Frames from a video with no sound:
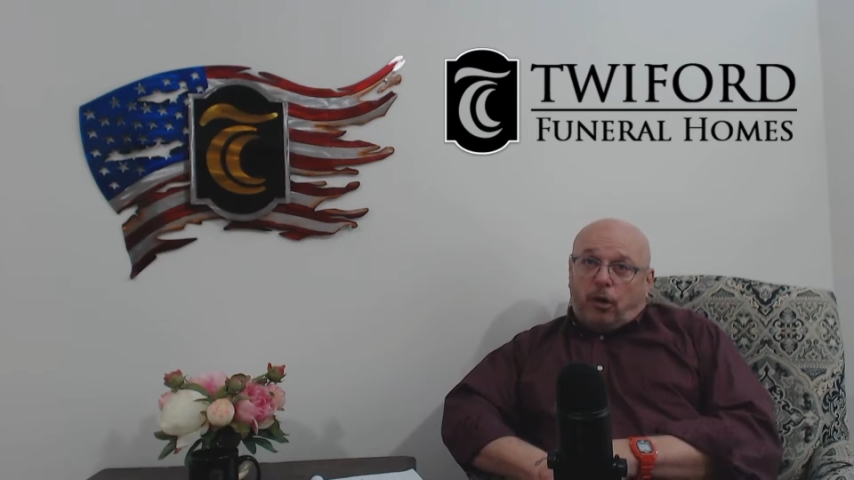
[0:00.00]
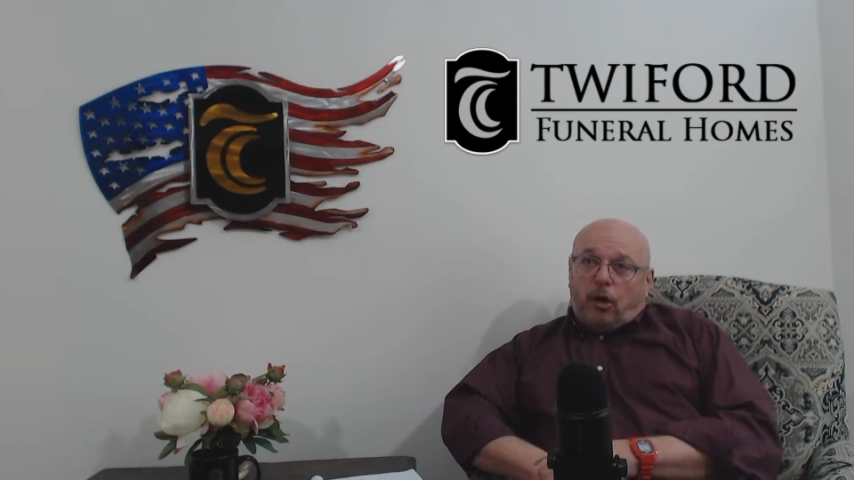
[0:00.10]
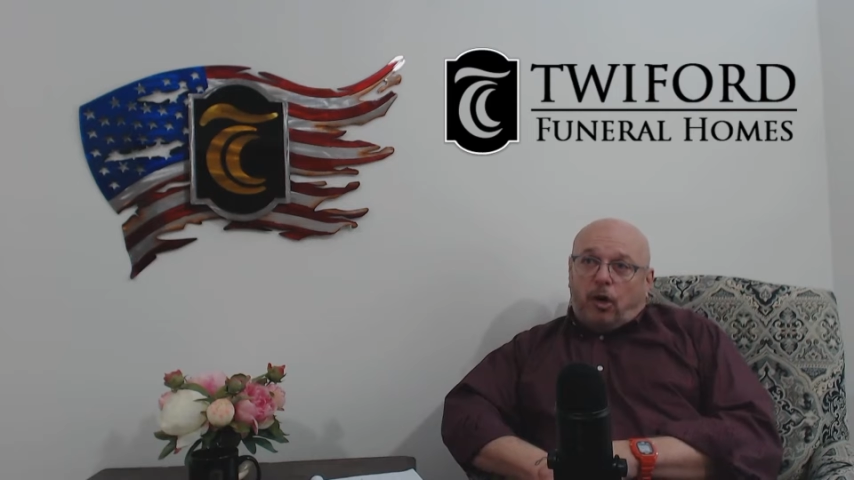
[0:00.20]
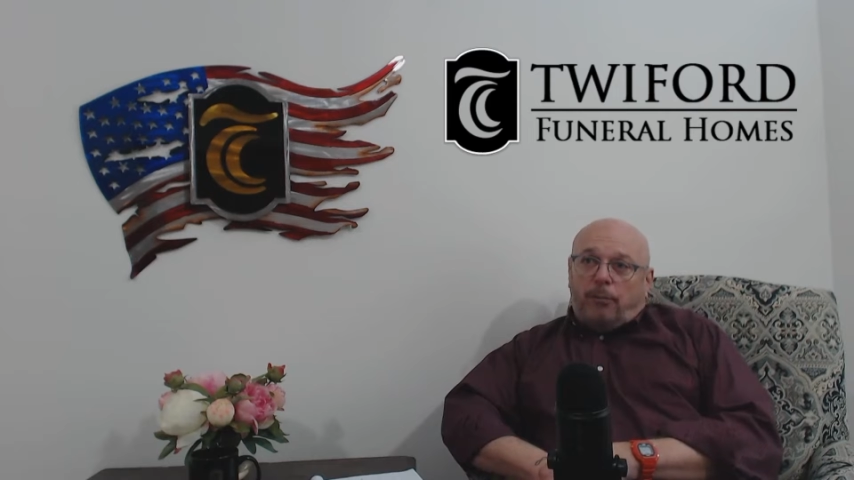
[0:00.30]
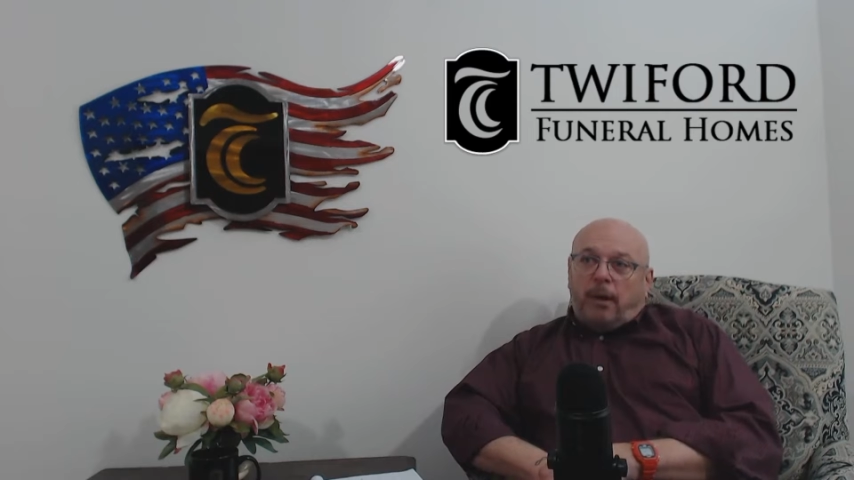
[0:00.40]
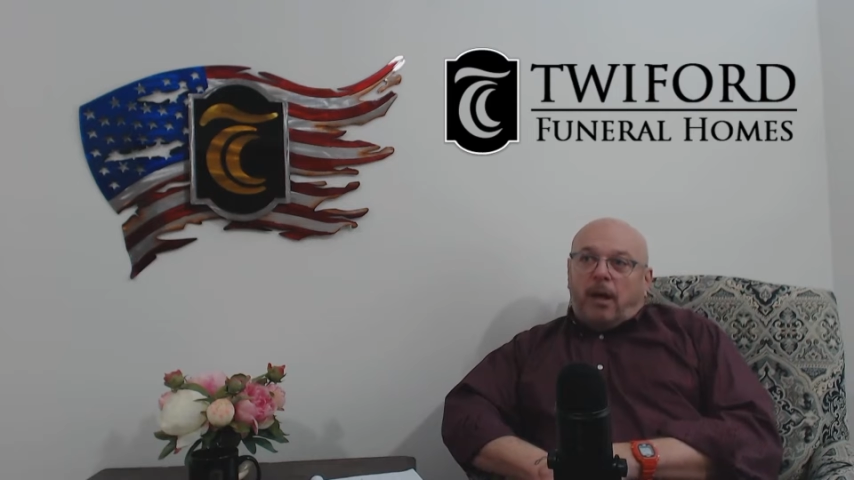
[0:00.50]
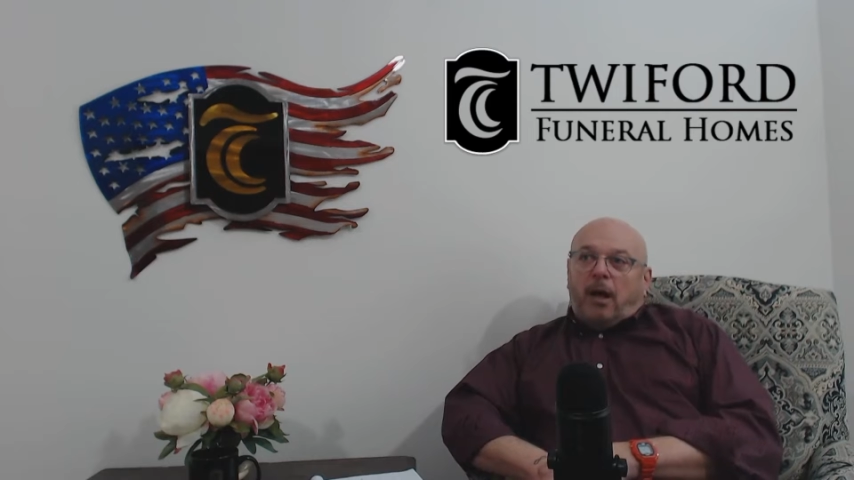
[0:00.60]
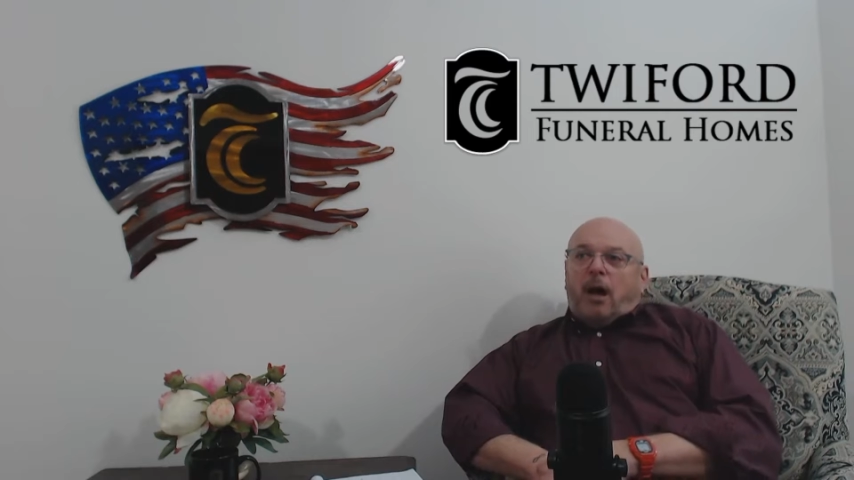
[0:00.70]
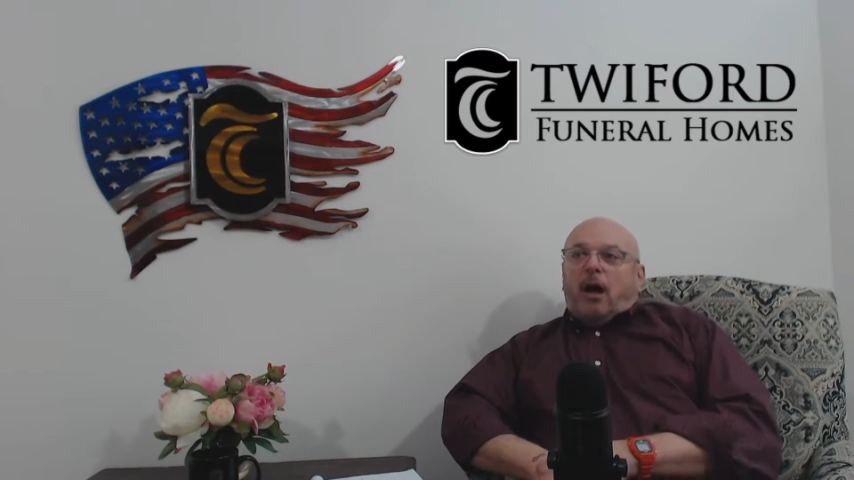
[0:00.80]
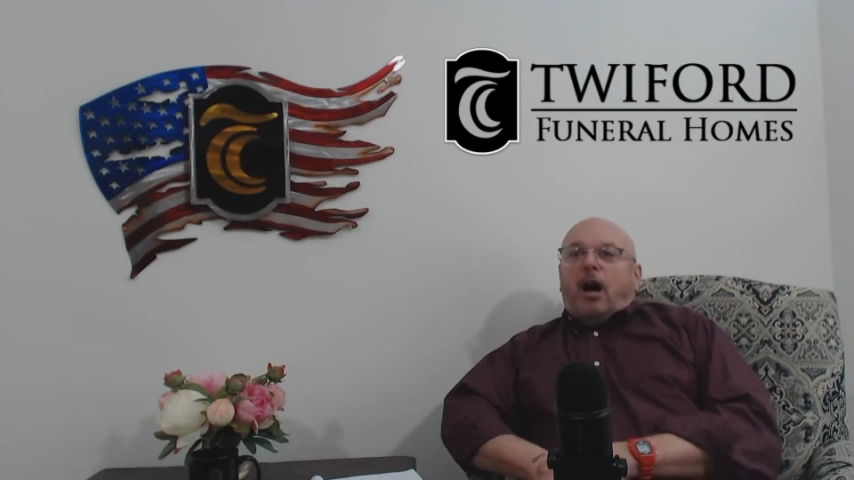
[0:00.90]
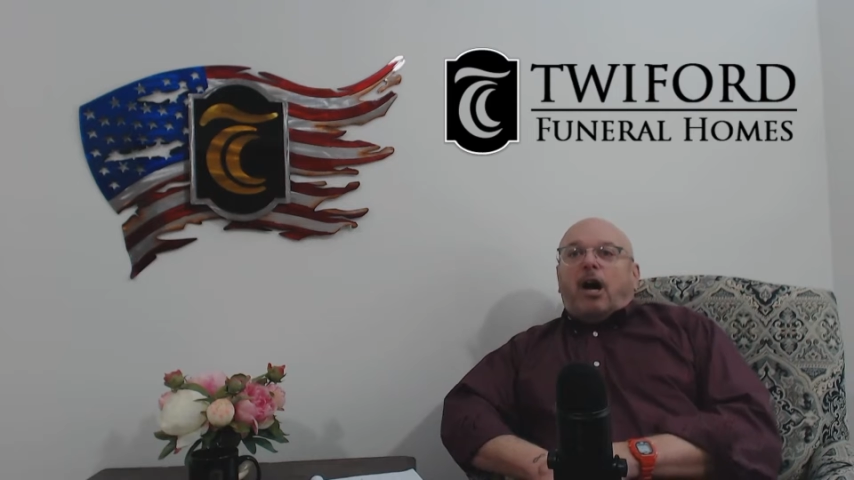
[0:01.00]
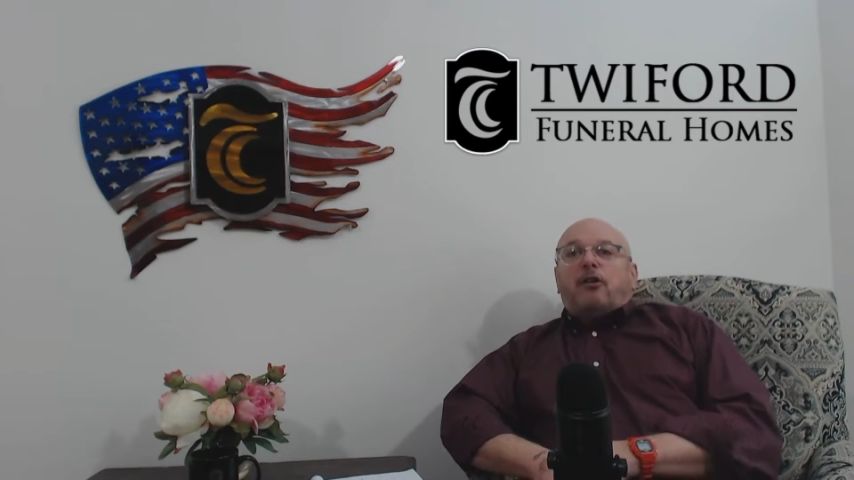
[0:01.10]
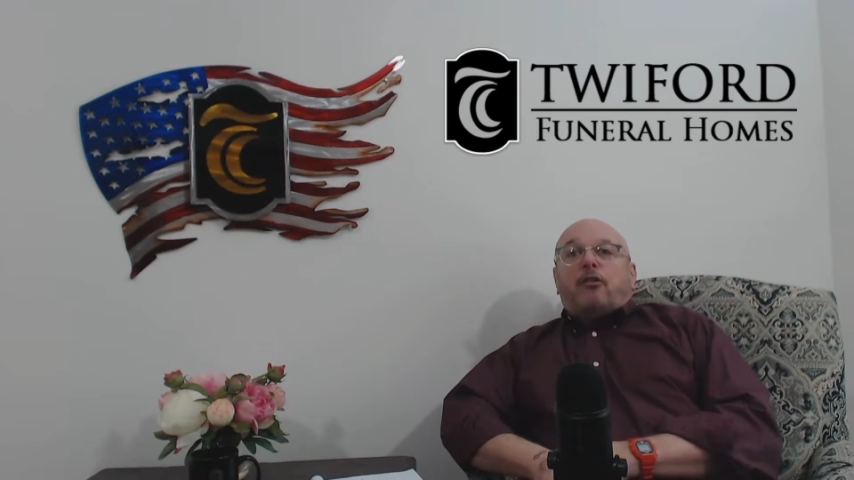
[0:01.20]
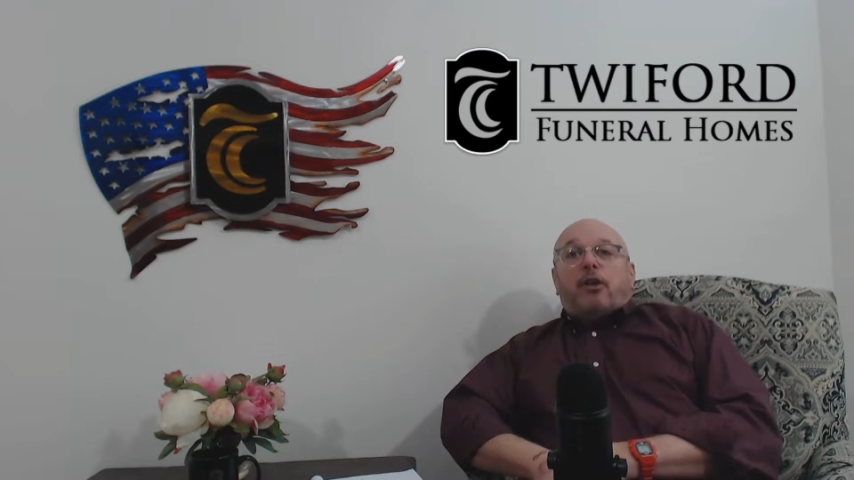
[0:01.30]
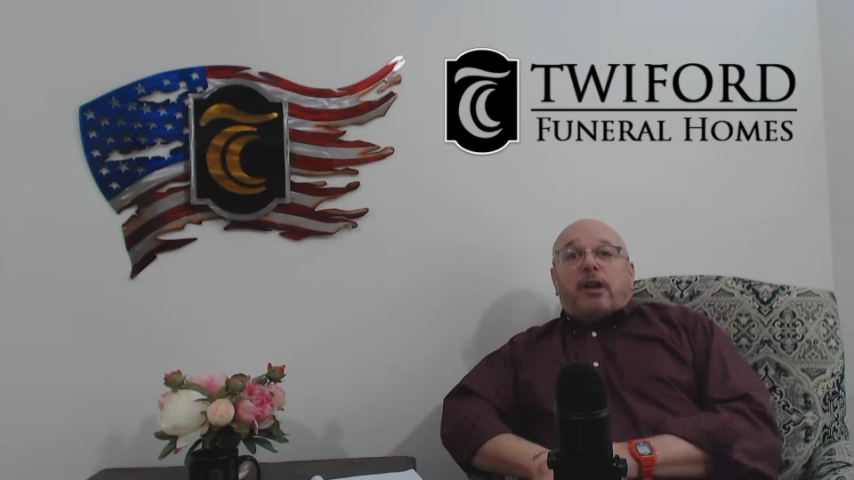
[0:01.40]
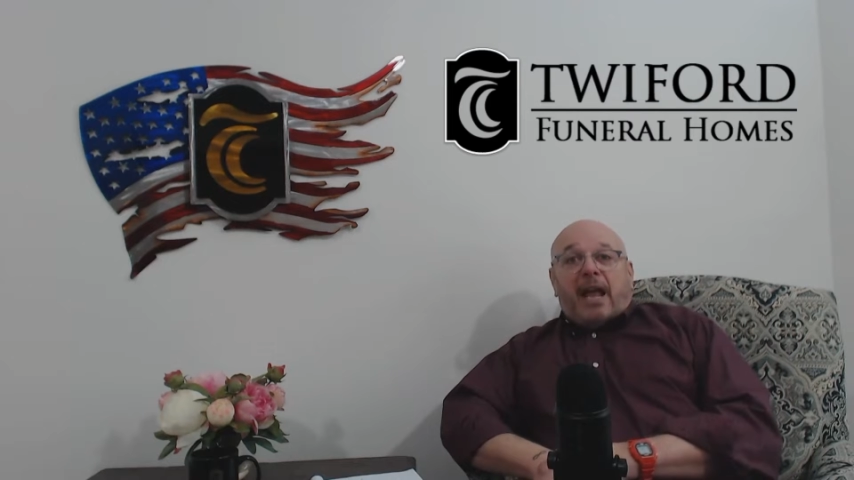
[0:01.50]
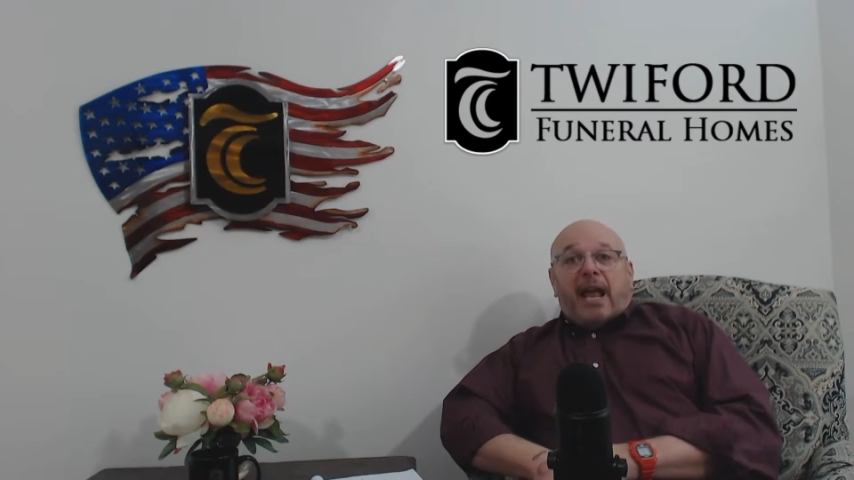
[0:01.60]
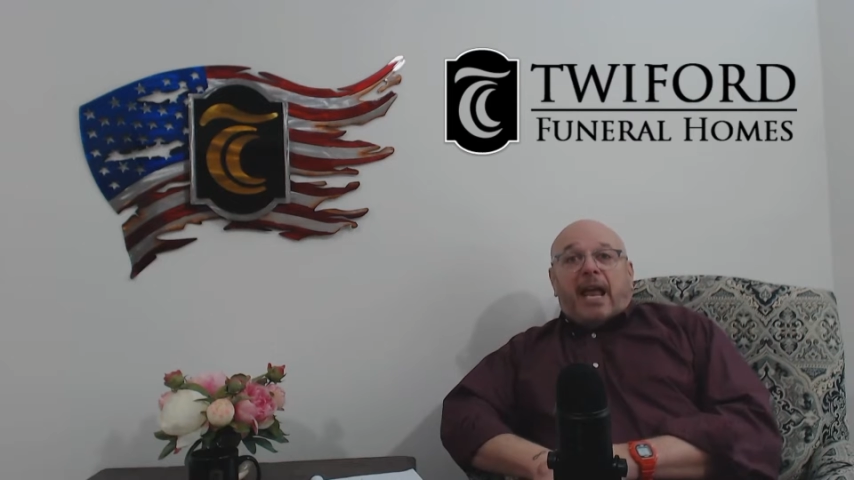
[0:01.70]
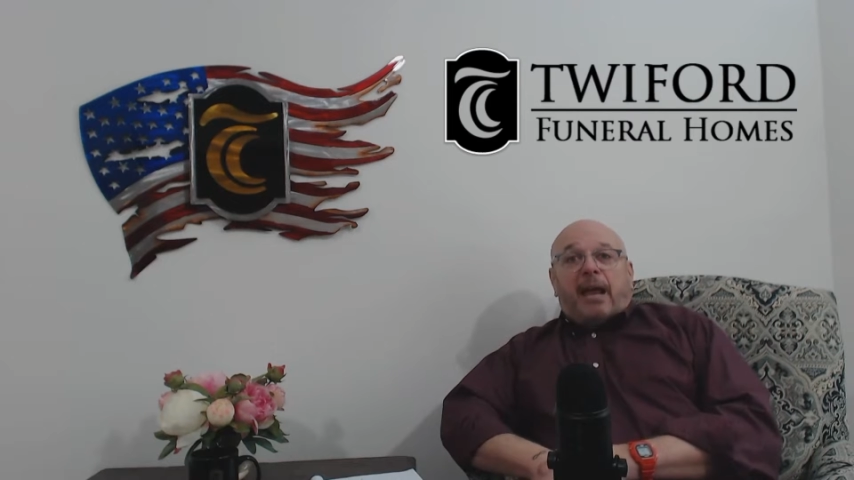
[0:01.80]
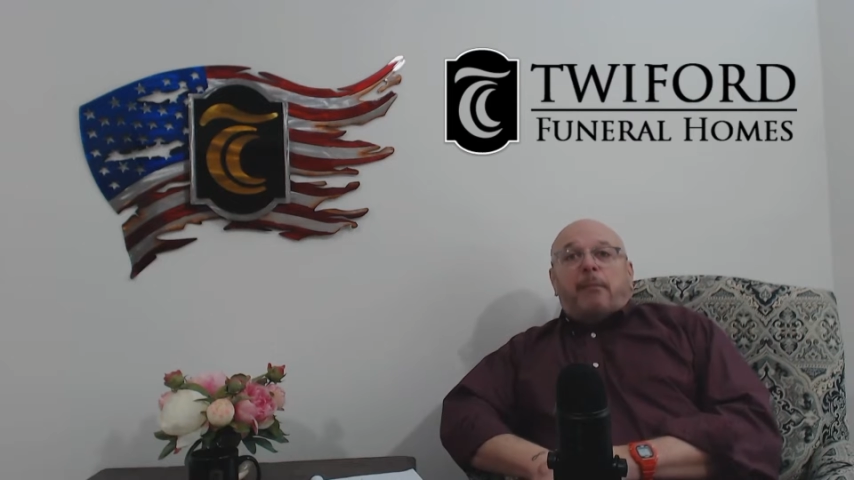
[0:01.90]
home under the
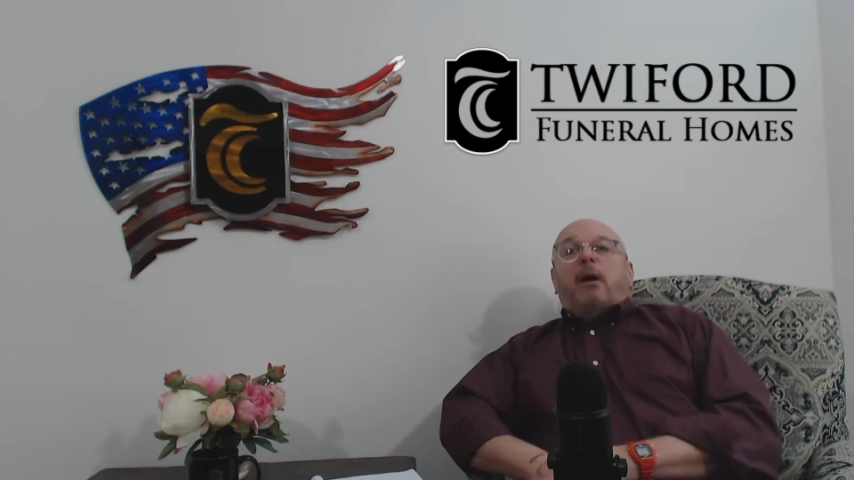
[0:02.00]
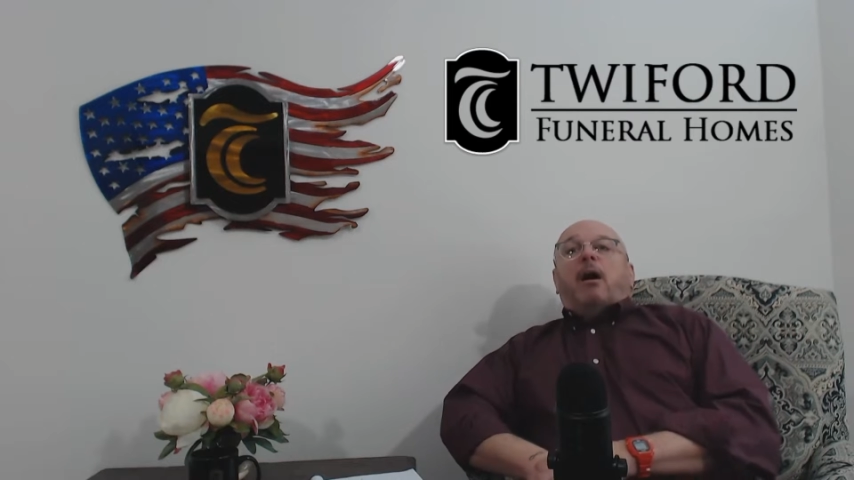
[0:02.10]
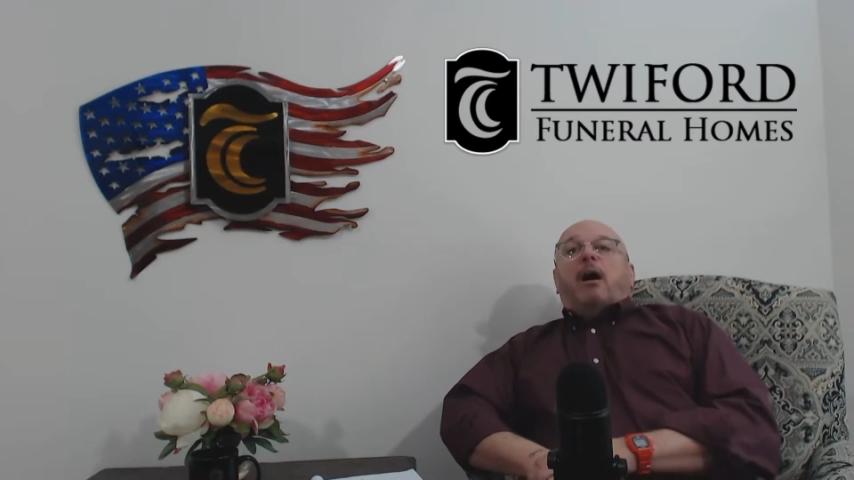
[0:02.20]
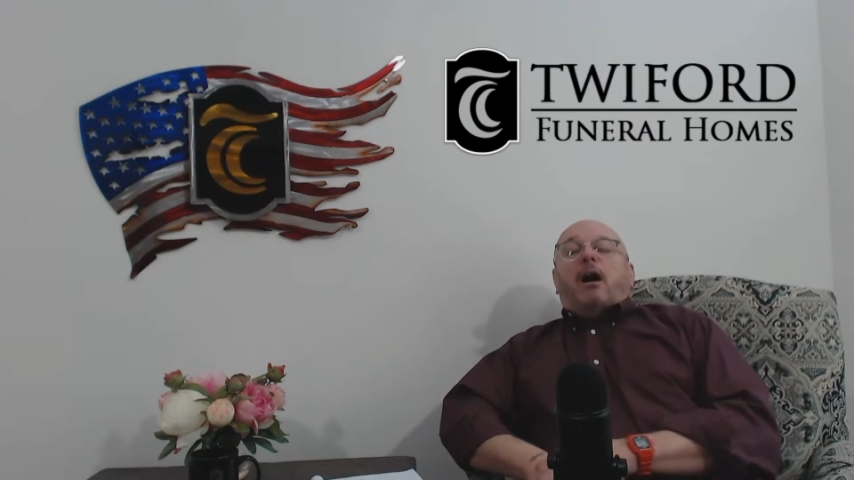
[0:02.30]
name